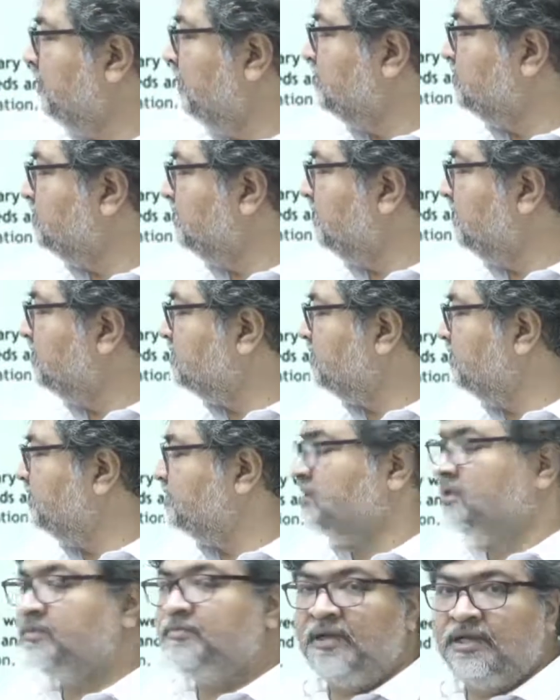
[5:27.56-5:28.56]
Single seeds are
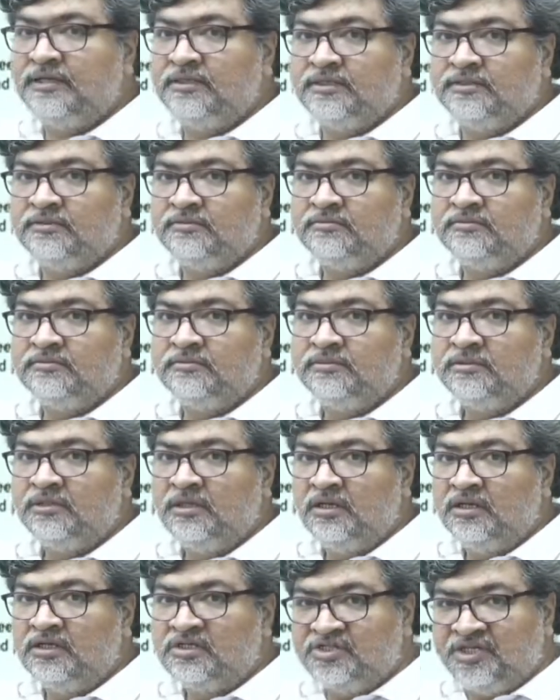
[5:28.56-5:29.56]
planted.
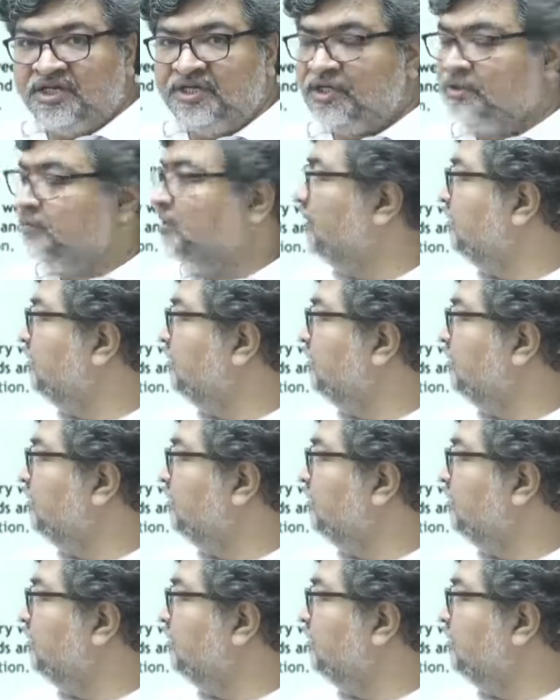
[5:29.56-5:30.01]
Seed requirement is